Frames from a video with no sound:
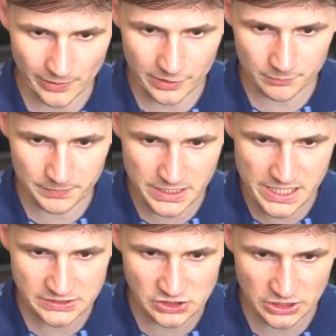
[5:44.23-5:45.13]
right, hit me
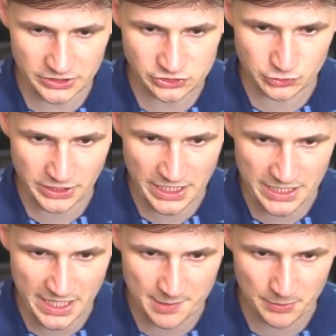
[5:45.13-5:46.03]
as hard as you can,
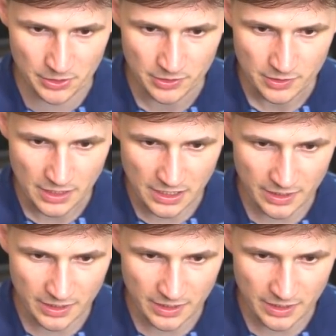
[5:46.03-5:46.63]
hammer. I